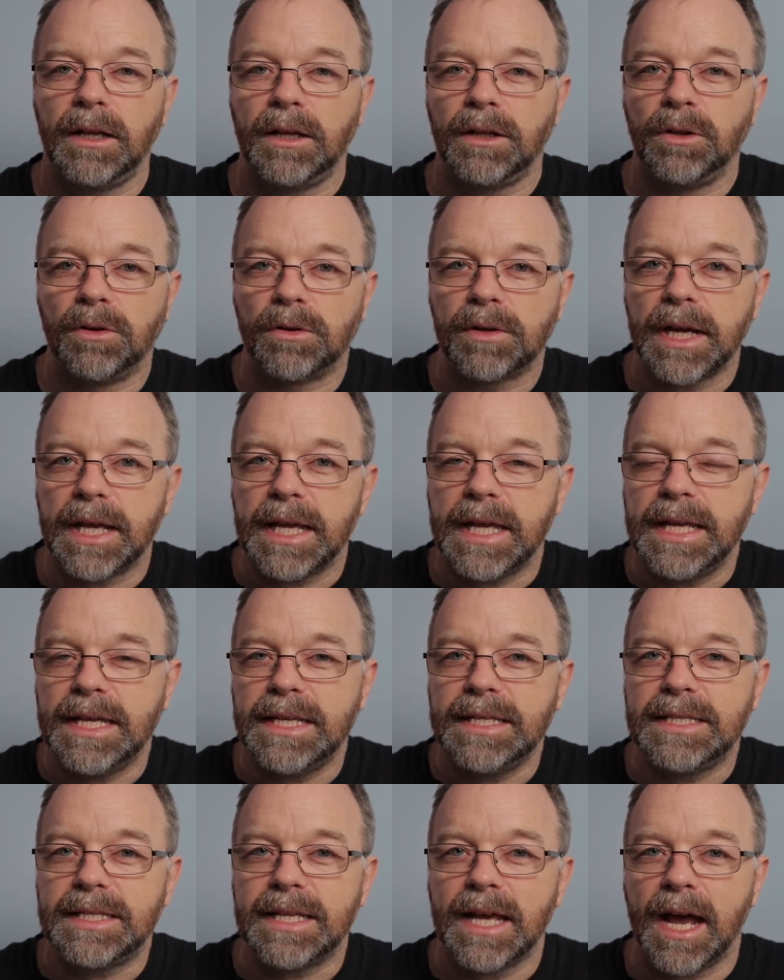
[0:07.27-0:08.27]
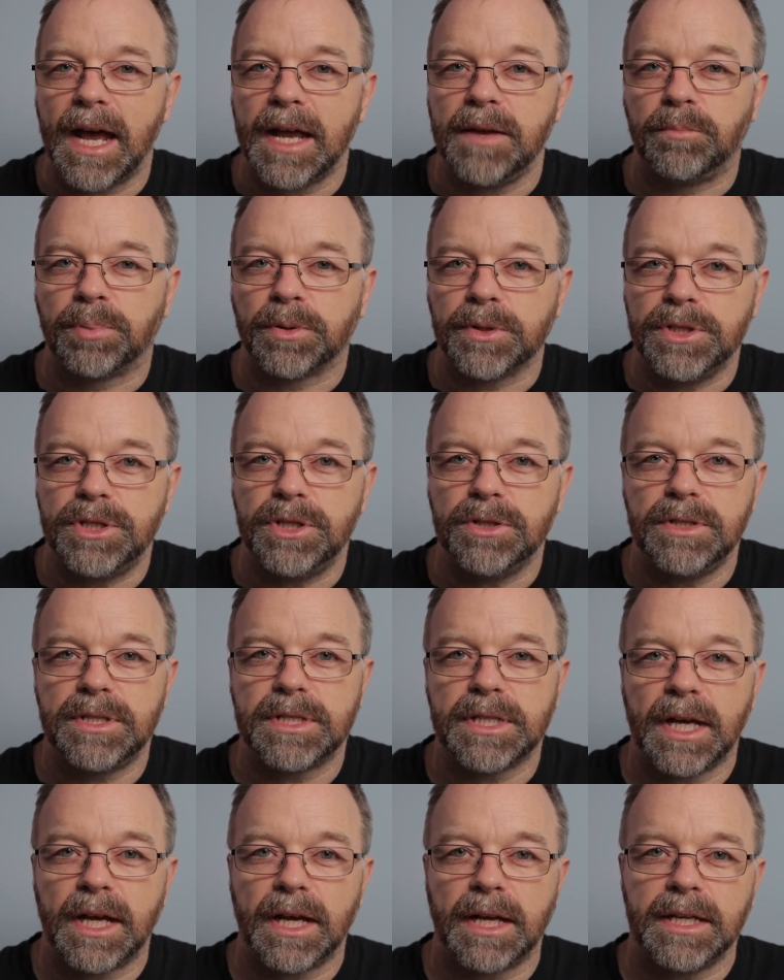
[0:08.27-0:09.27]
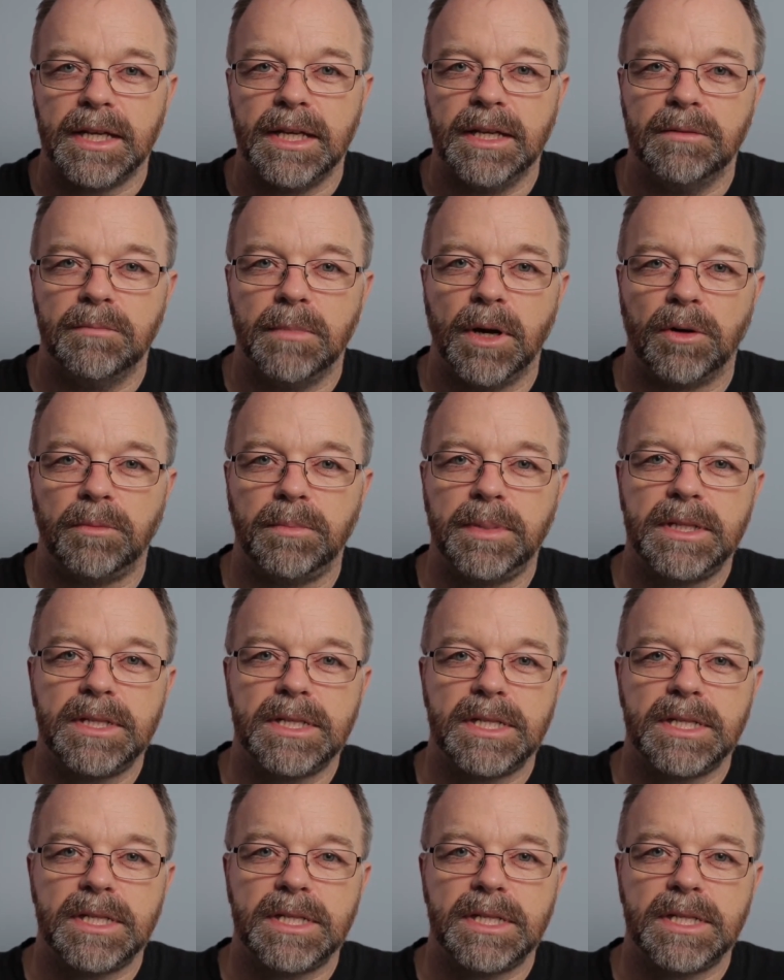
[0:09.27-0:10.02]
Laura is a producer in Melbourne.